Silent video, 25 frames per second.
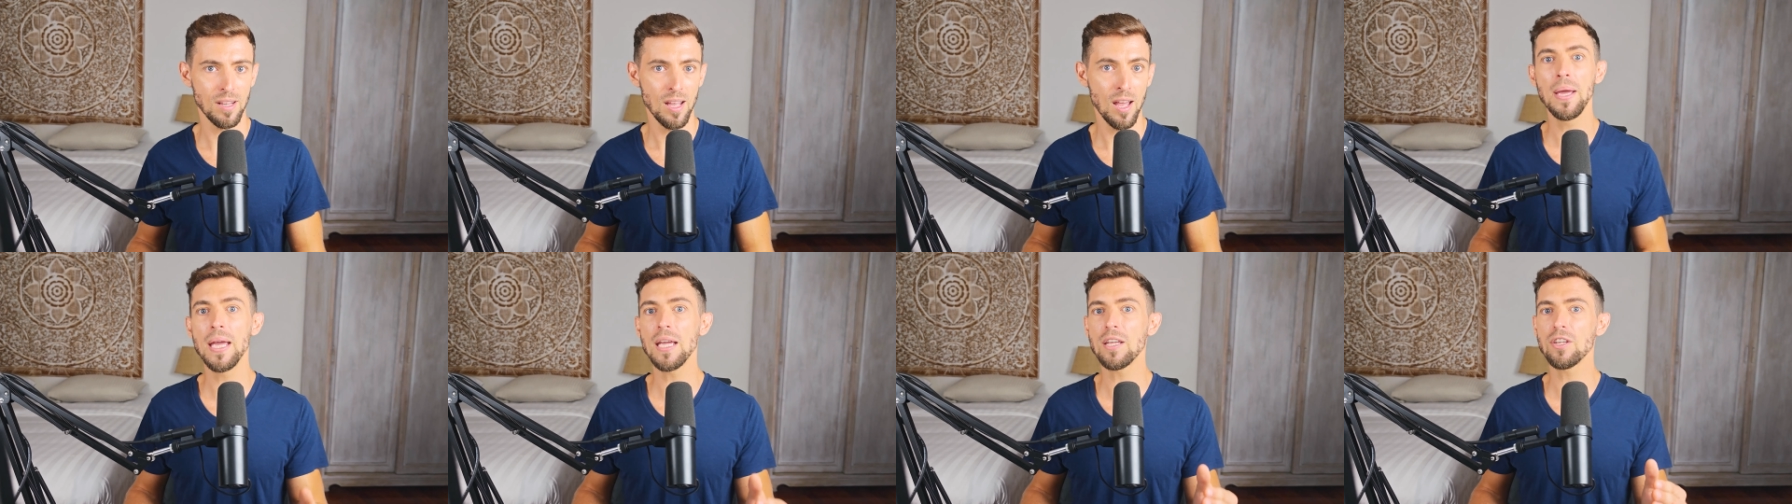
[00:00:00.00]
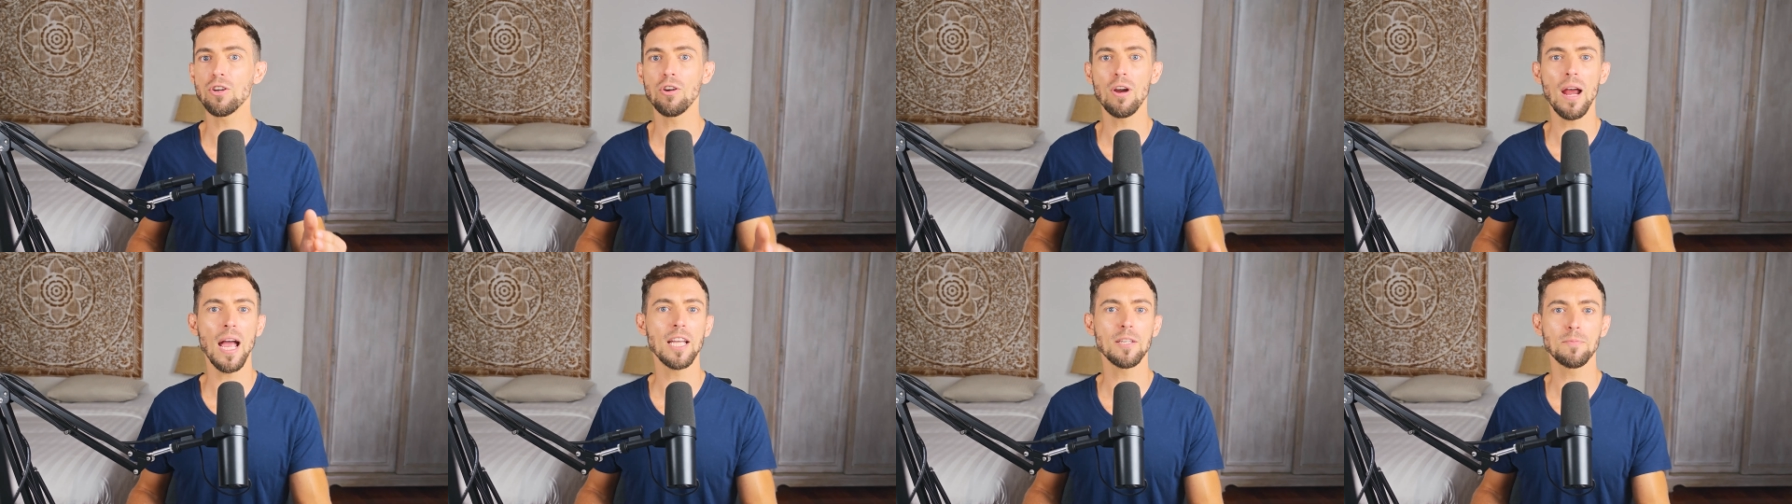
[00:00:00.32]
Pick
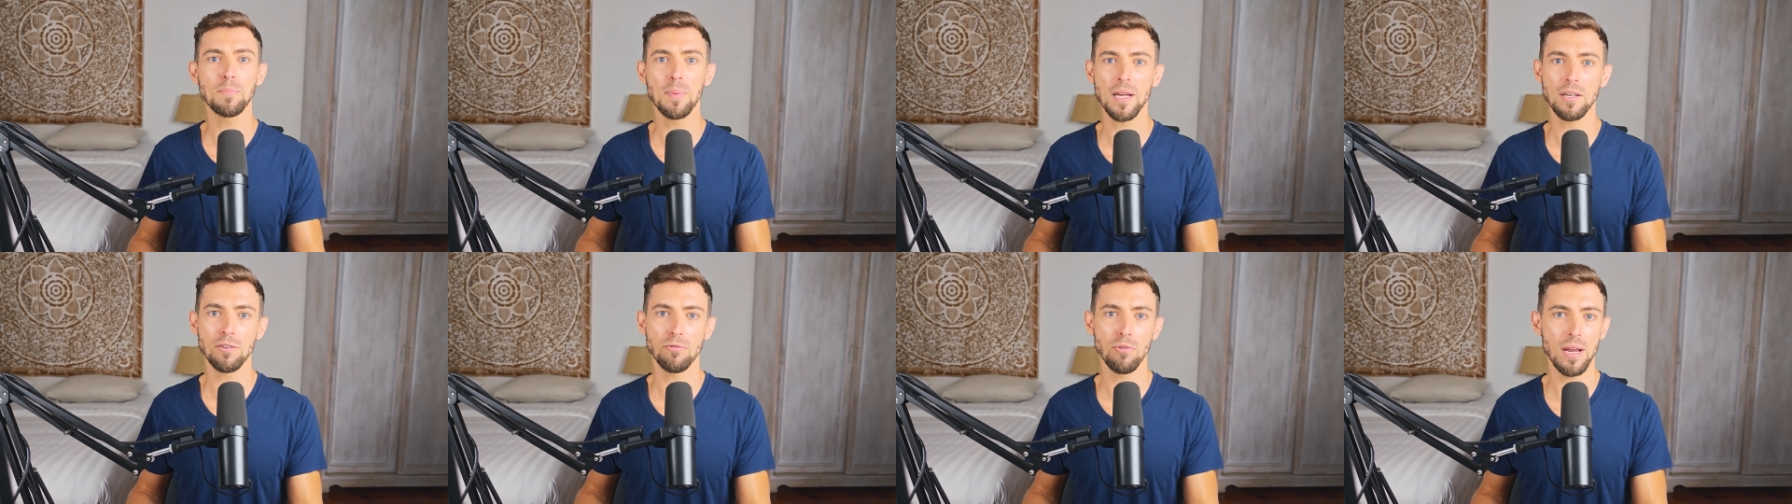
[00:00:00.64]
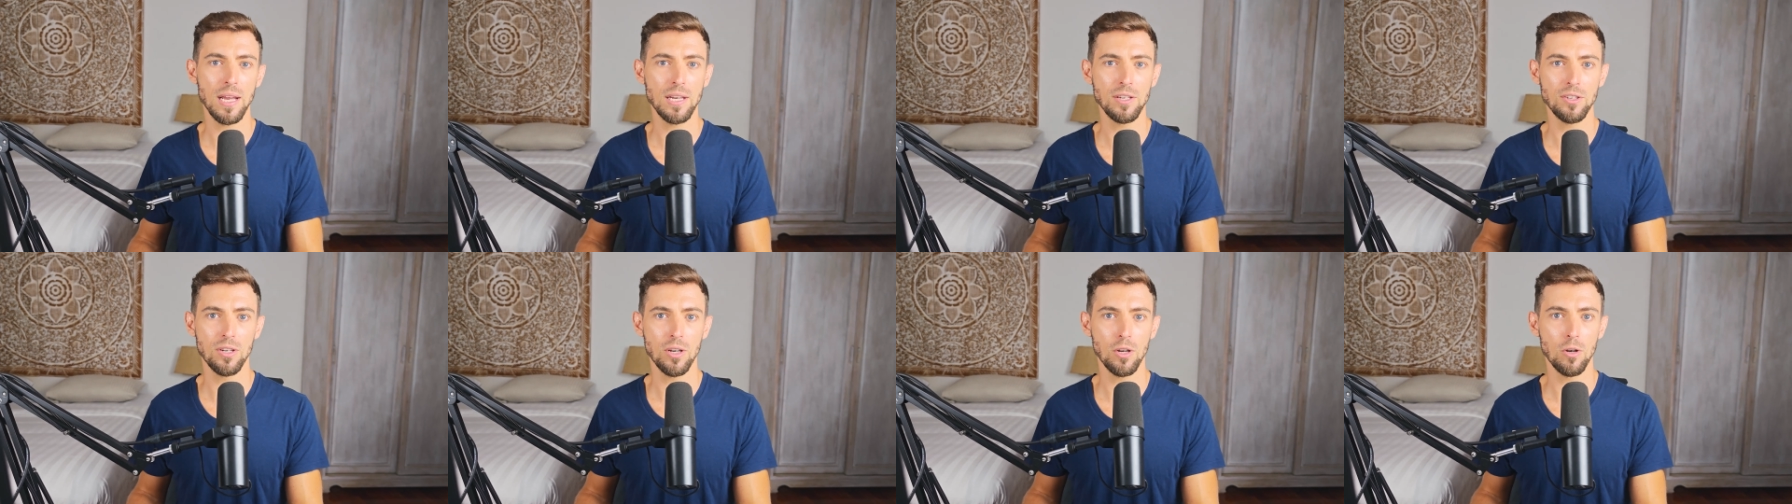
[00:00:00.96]
your aspect
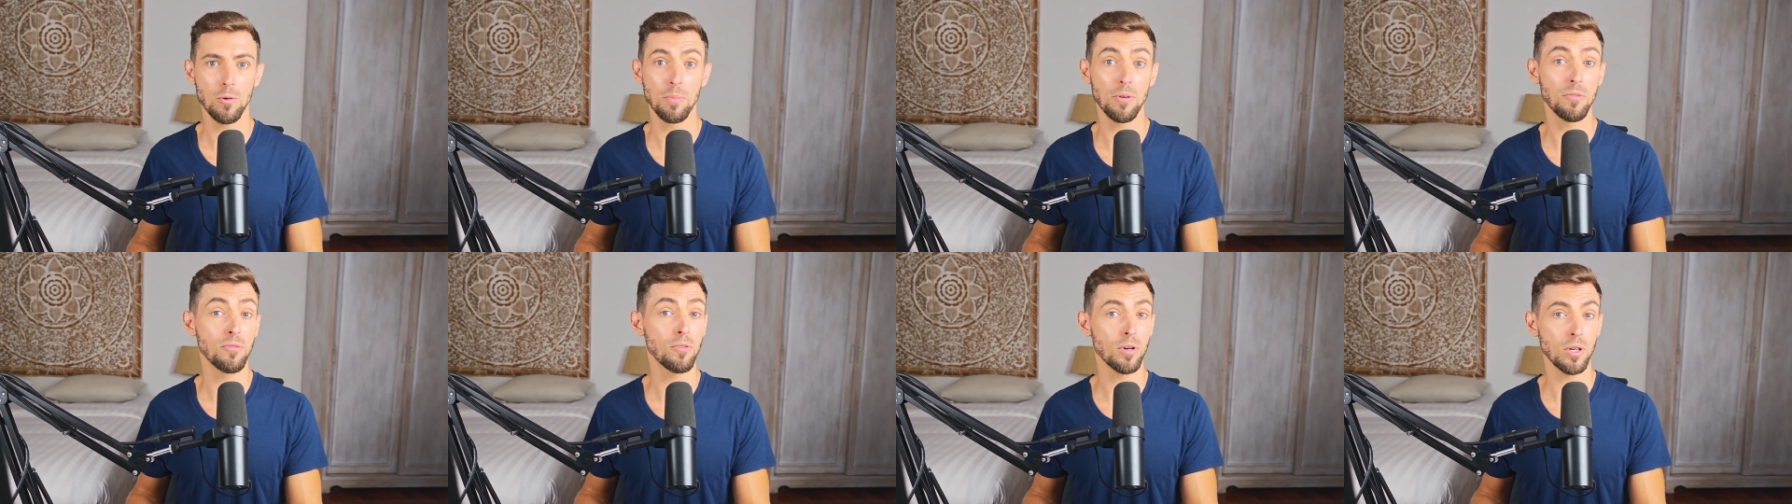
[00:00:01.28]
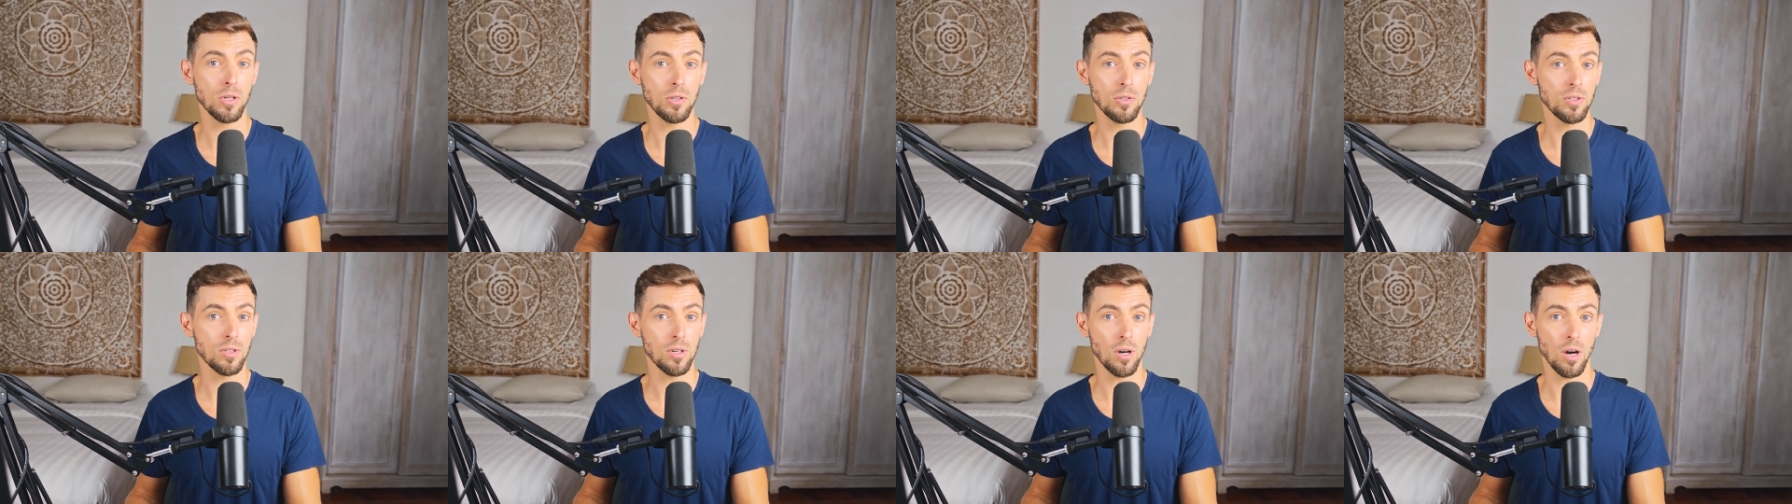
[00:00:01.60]
ratio before
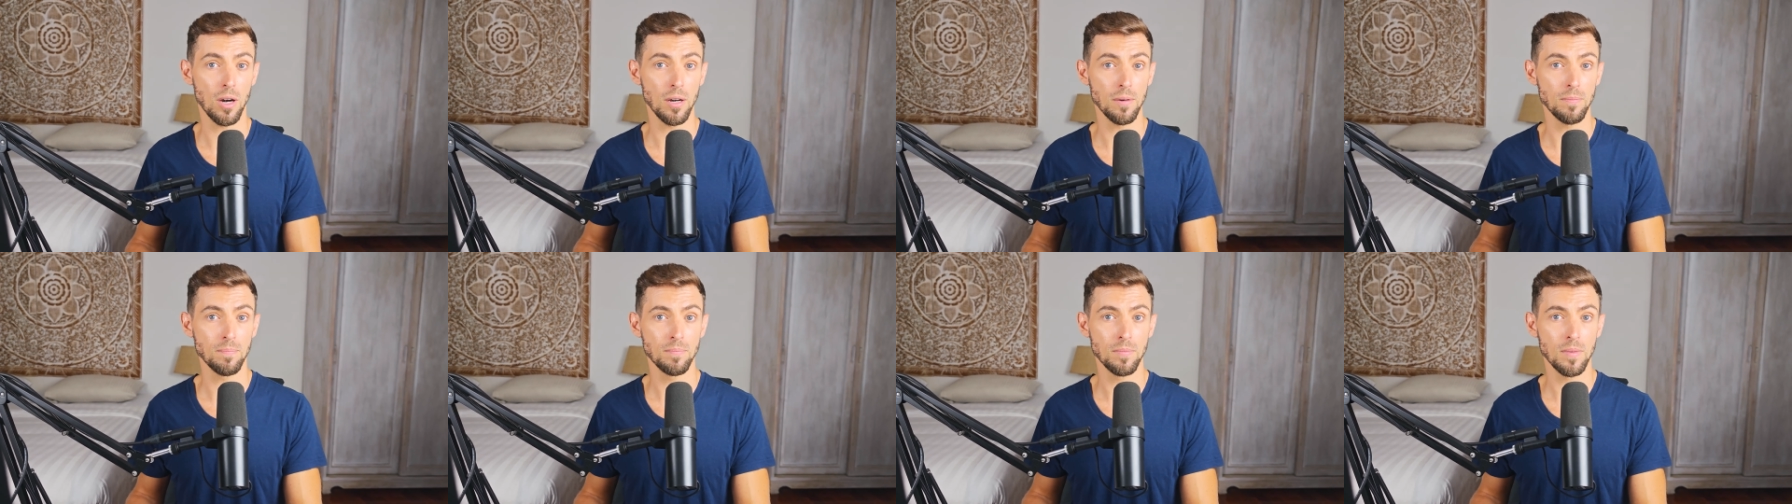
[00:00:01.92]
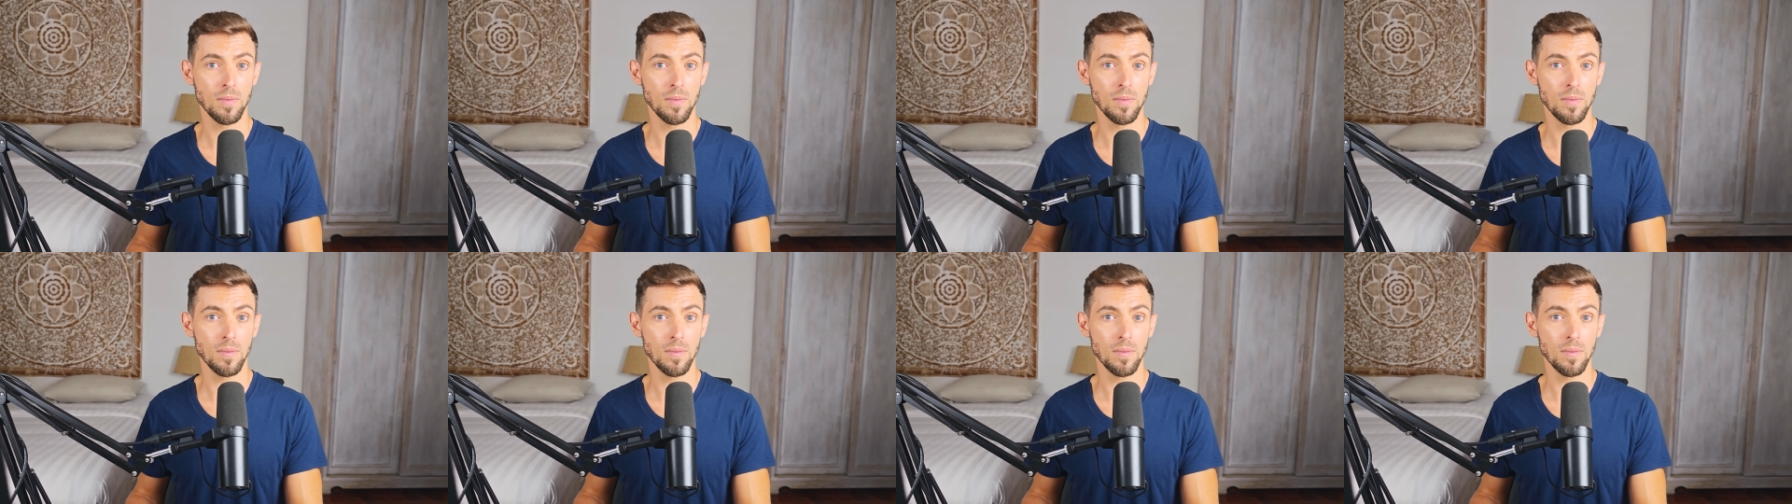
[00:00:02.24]
you start.